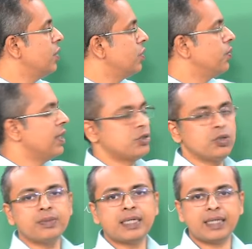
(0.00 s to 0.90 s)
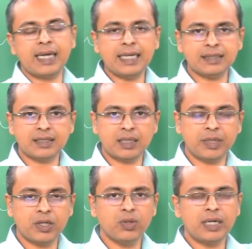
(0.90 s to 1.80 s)
you will assume that the gas is
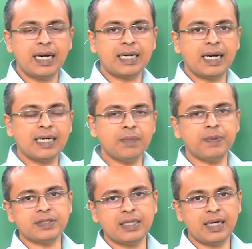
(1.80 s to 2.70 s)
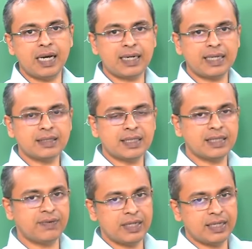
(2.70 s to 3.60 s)
coming out at 100% RH at
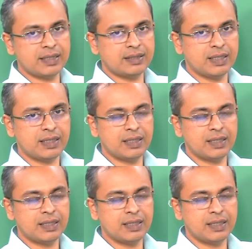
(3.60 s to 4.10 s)
70 degrees C.